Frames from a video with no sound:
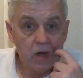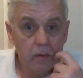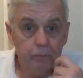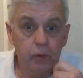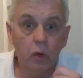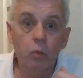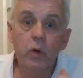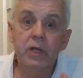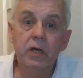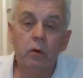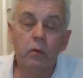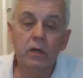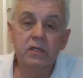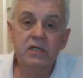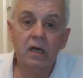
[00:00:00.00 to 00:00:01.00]
But we don't
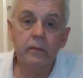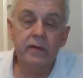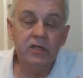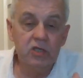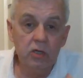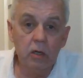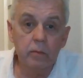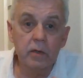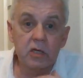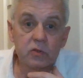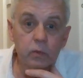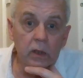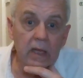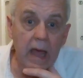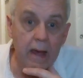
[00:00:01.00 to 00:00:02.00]
want to sell him into Europe because
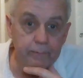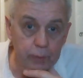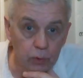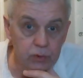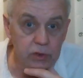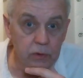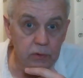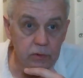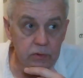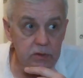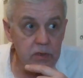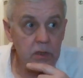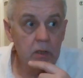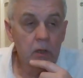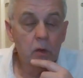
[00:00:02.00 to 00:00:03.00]
we'll get
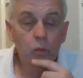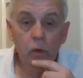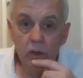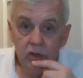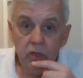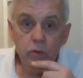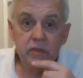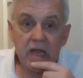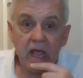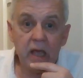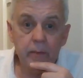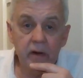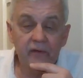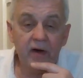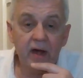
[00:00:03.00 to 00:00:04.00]
buttons. Will you take
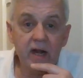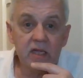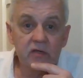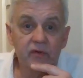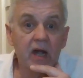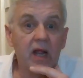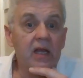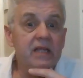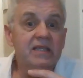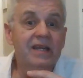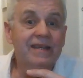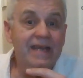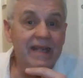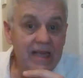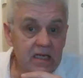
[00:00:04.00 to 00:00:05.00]
him off our hands for at least a
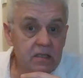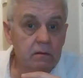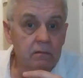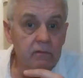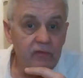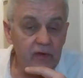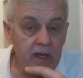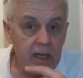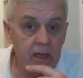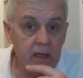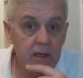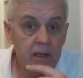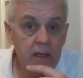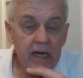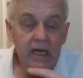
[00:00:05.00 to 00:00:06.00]
decent fee?
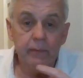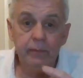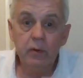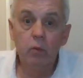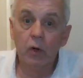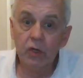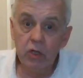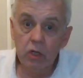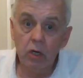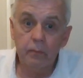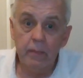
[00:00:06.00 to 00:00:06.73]
And he'll be one of your